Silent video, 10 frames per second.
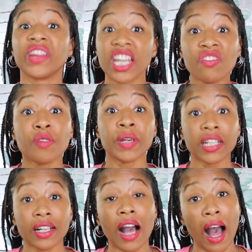leave them
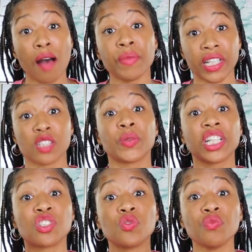in the comments,
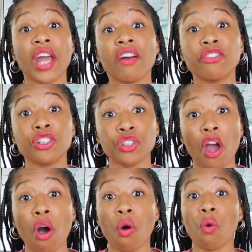because you never
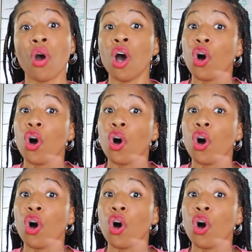know